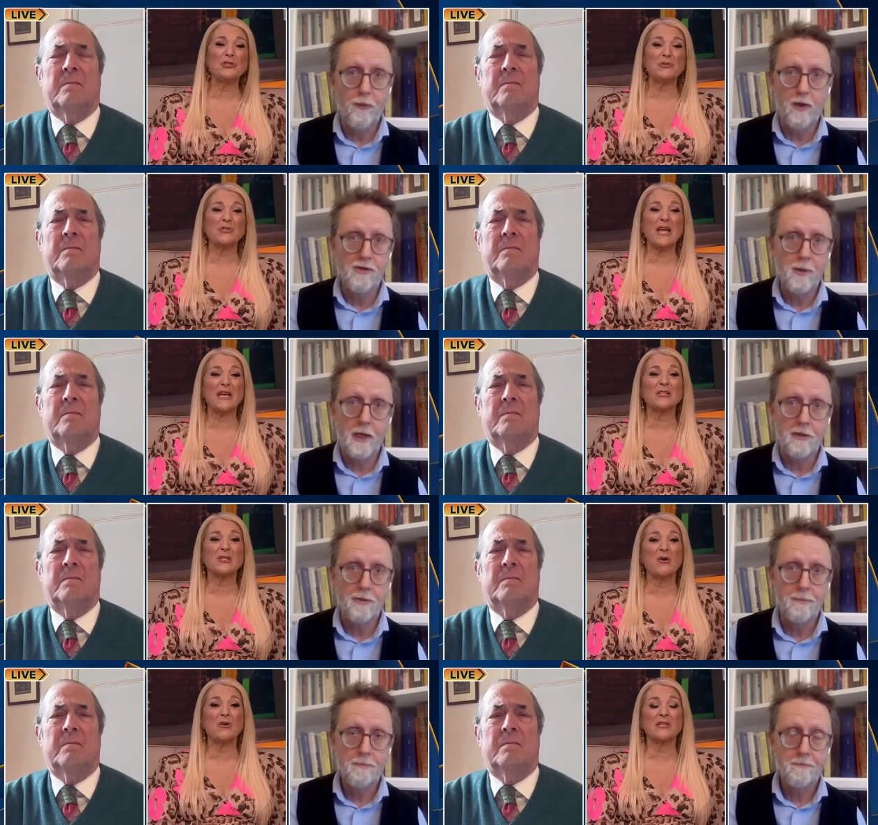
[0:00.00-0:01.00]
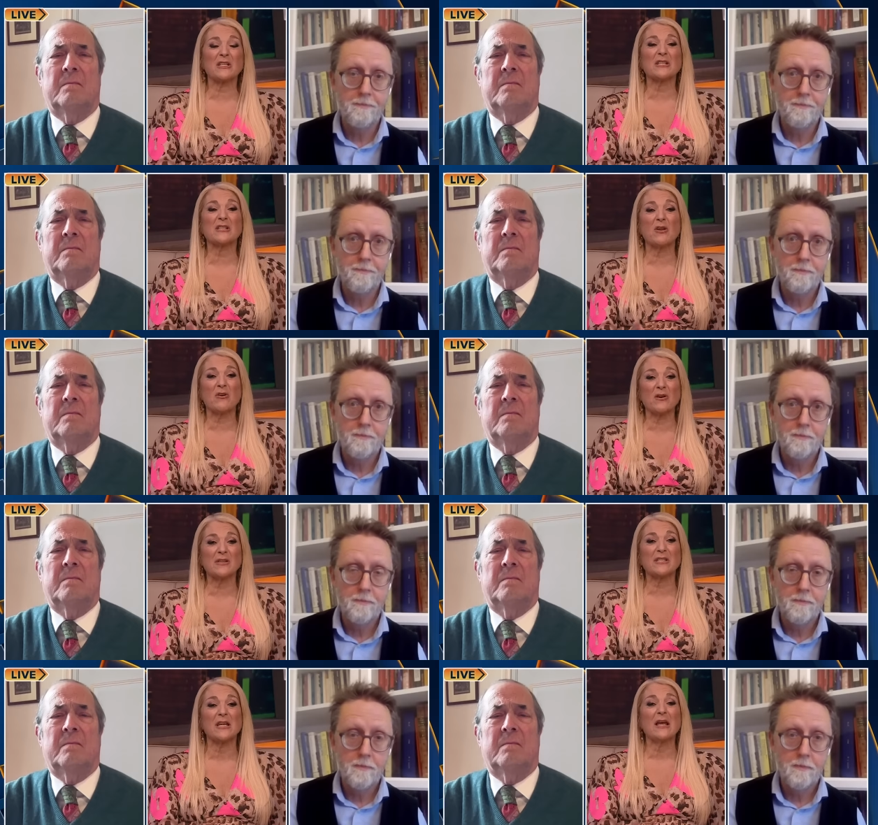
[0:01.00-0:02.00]
Speaker 1: you? Say as long as as long
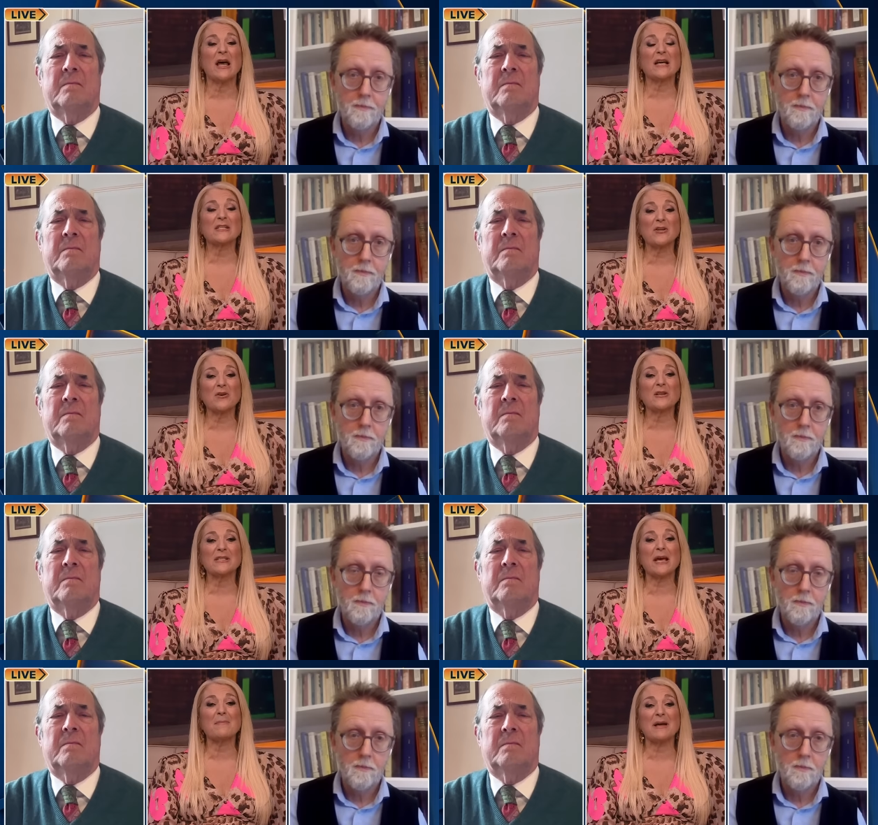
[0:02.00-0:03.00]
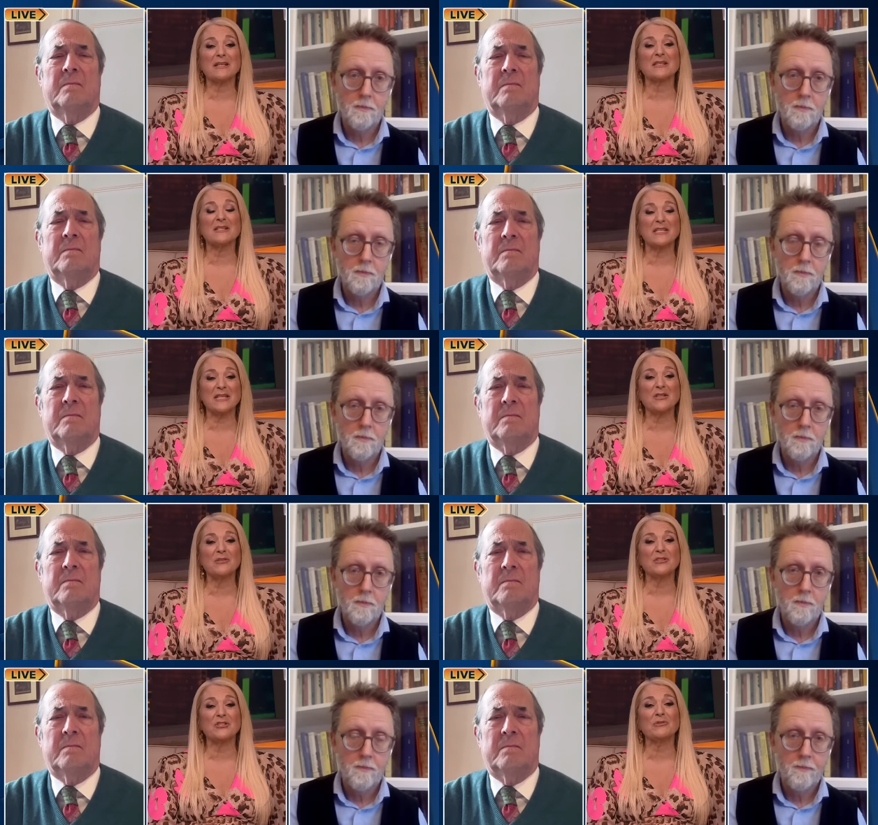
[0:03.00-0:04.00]
as as long as Hamas
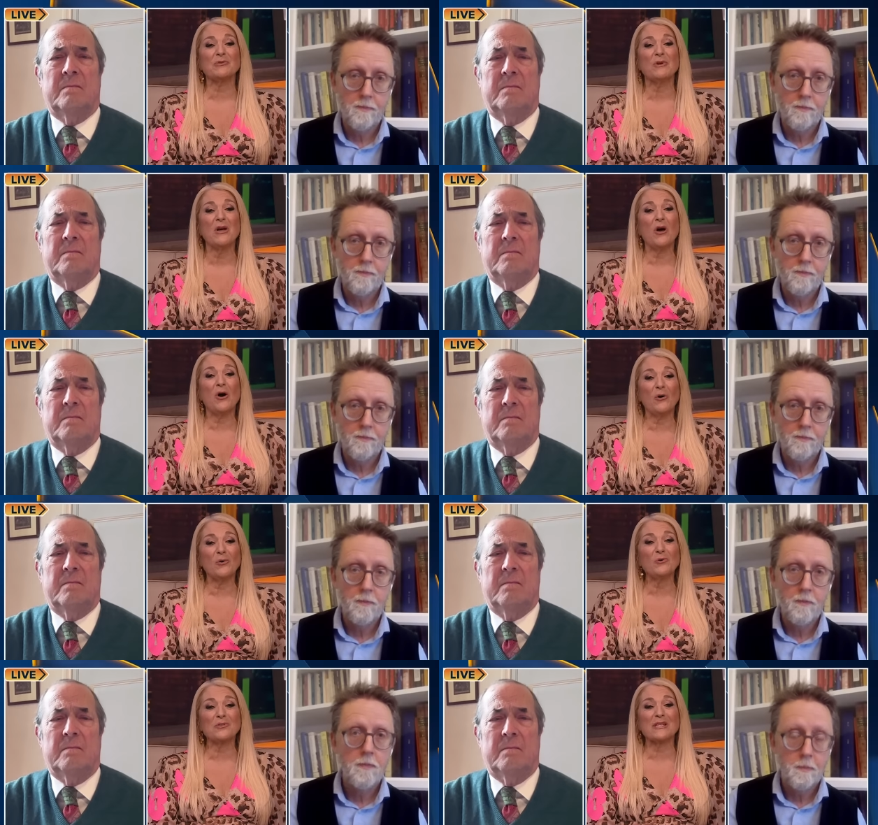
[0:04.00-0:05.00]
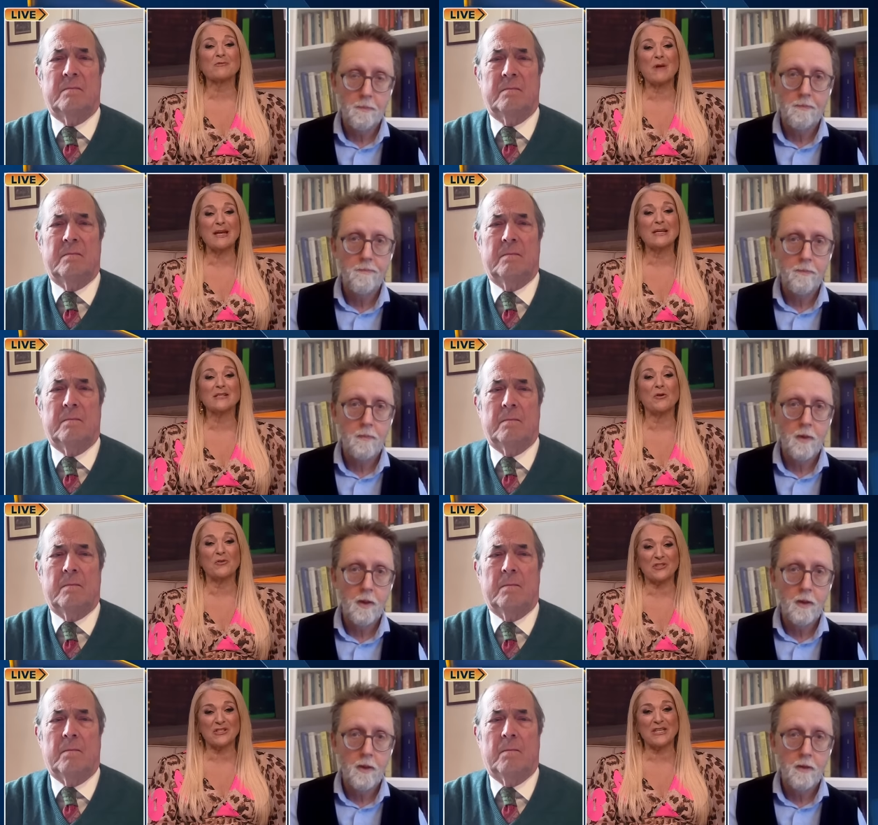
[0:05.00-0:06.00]
continues to hold Israelis
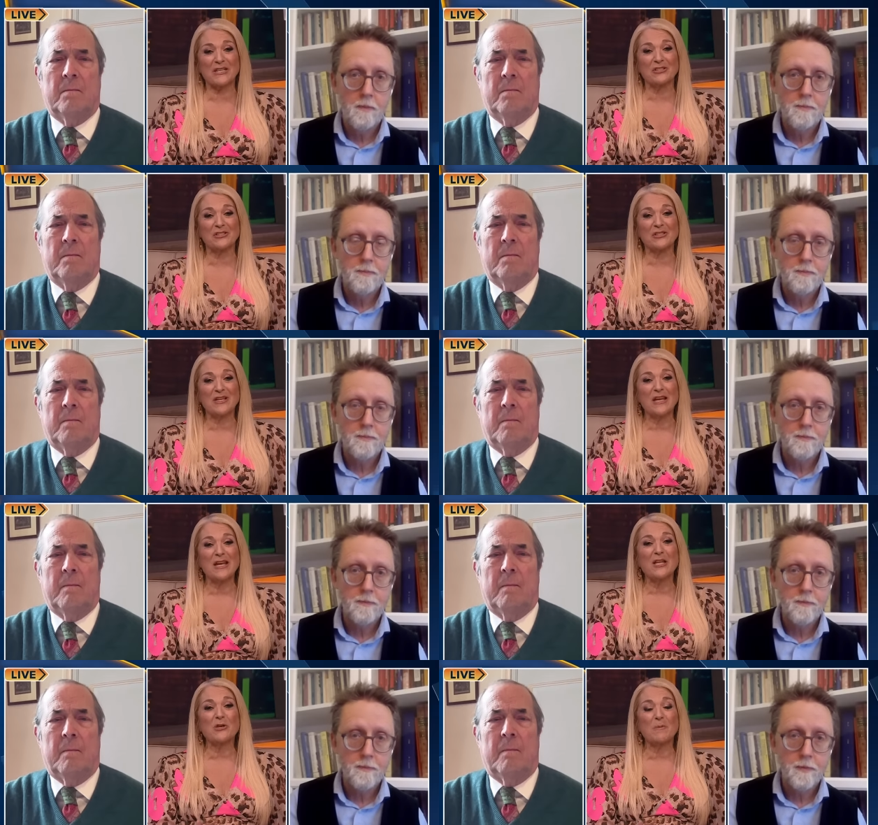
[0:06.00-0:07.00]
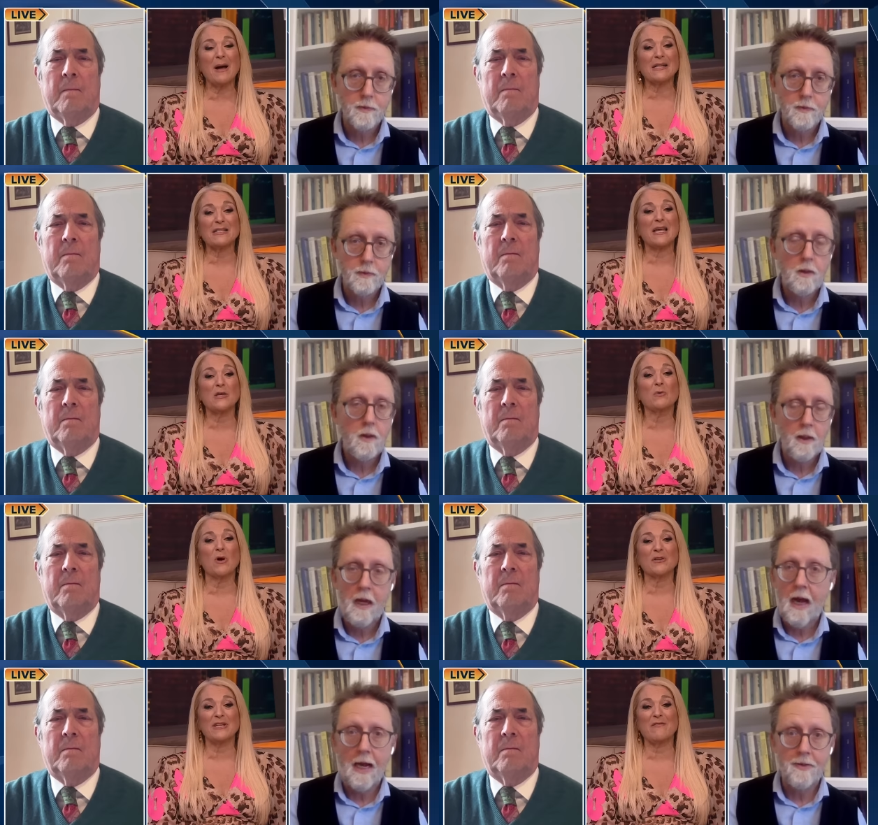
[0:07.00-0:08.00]
hostage, you might say you
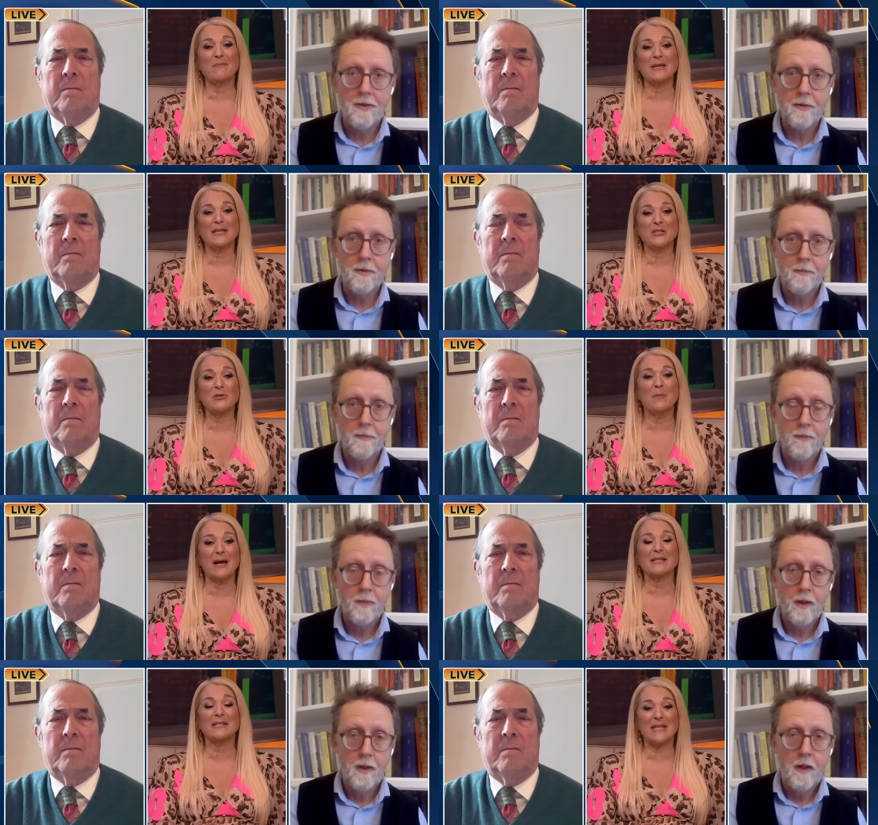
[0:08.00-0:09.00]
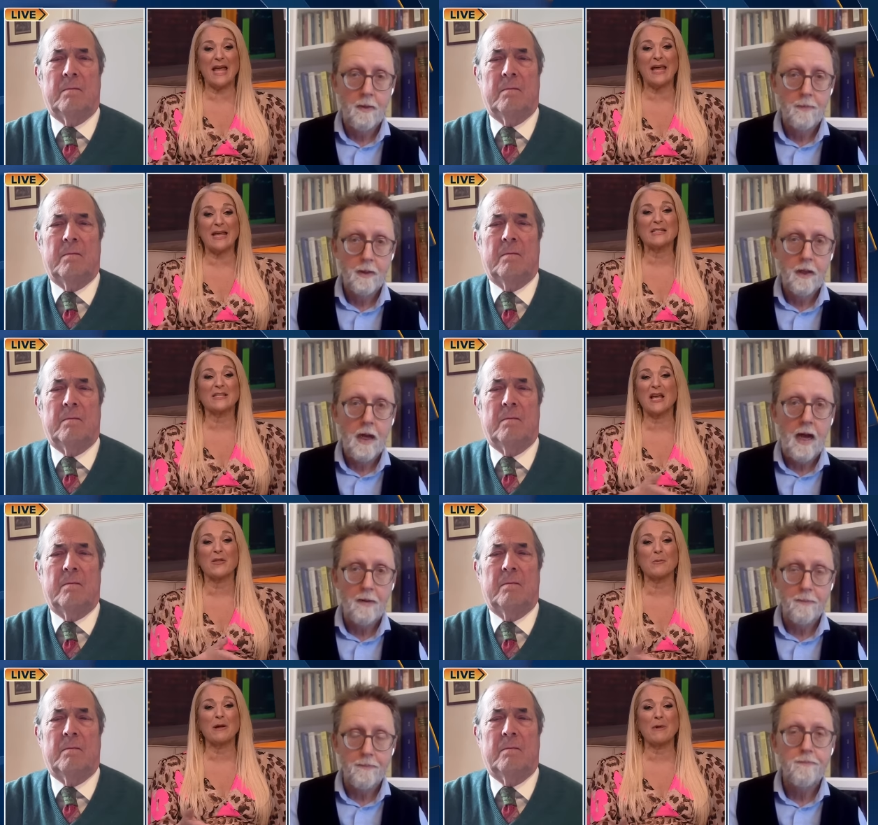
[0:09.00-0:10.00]
can't have peace. You might say it's the
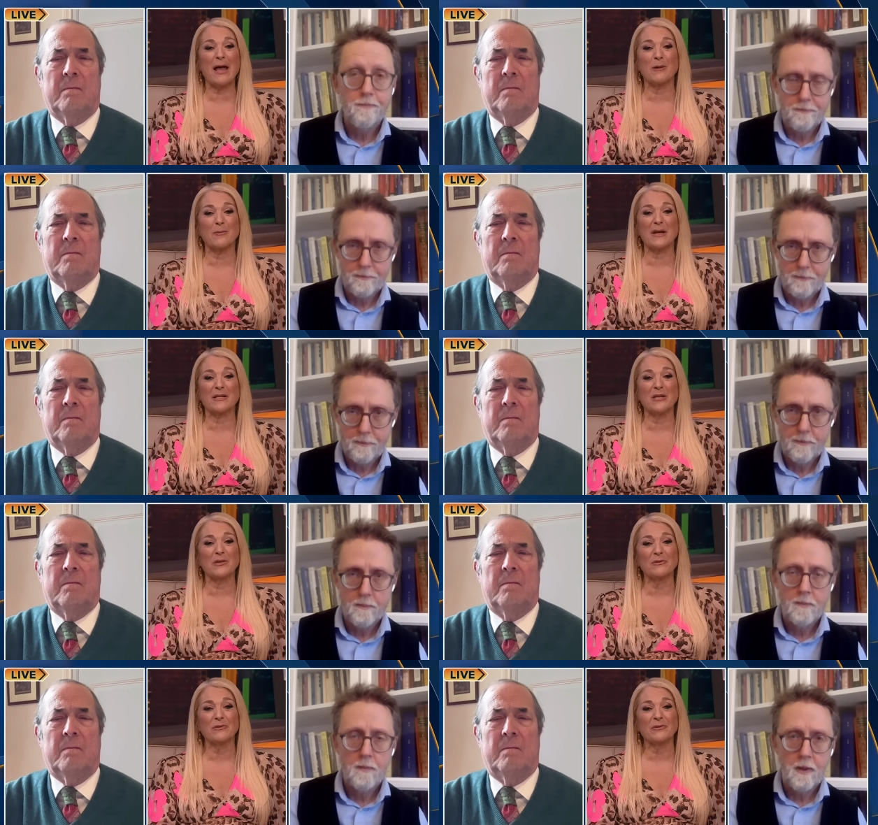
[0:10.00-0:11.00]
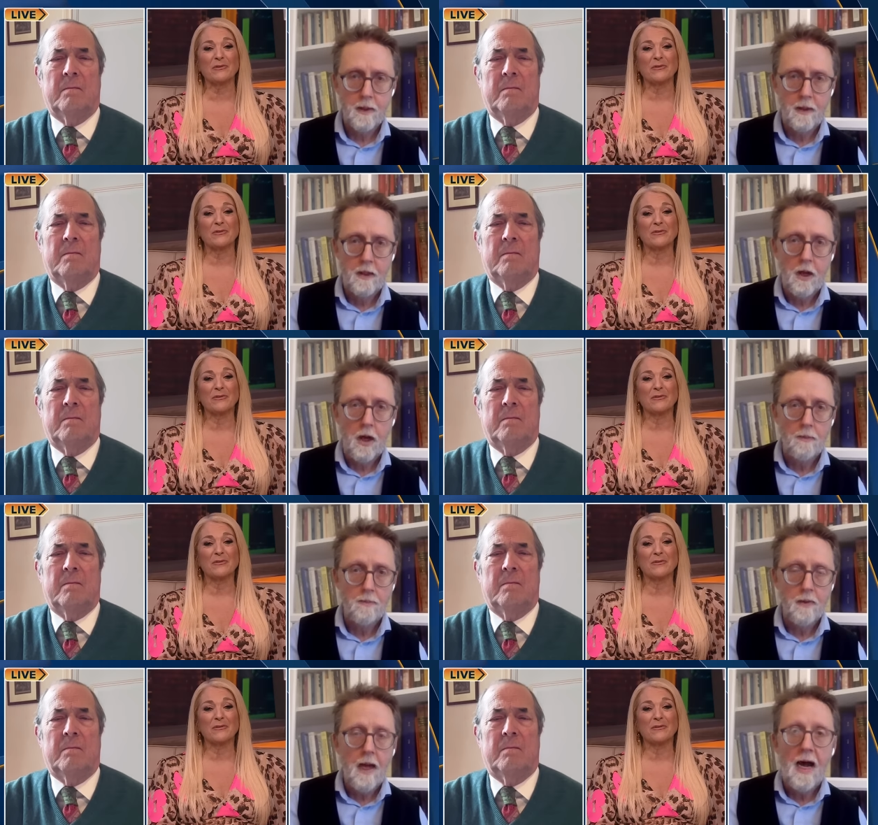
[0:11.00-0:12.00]
other way around, mightn't you?
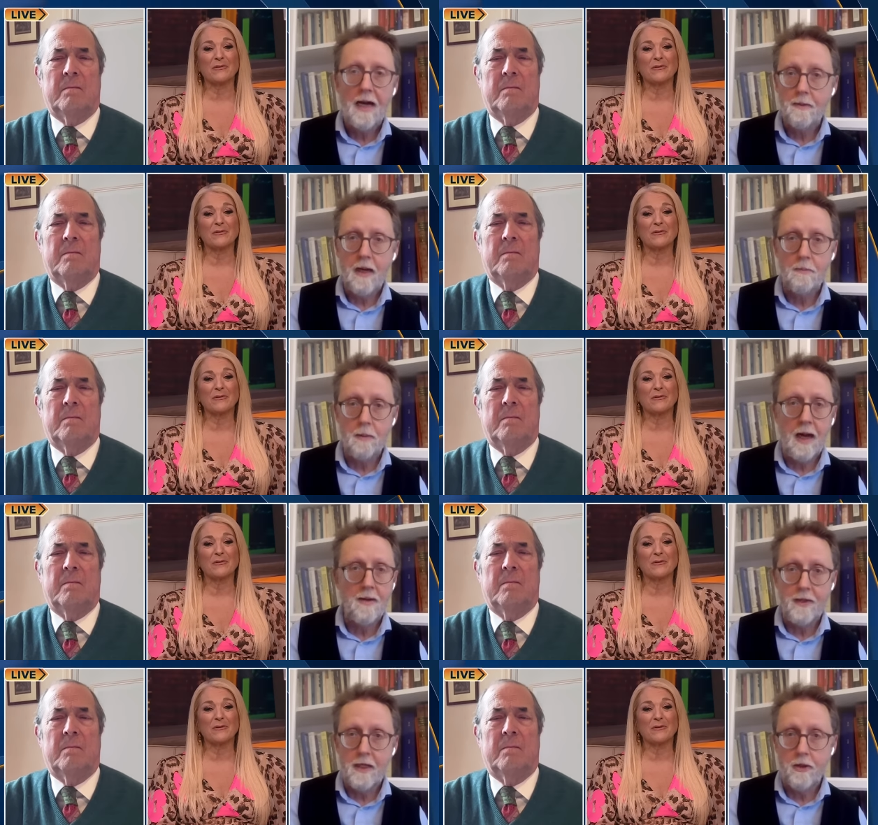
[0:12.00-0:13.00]
Speaker 2: I, I, I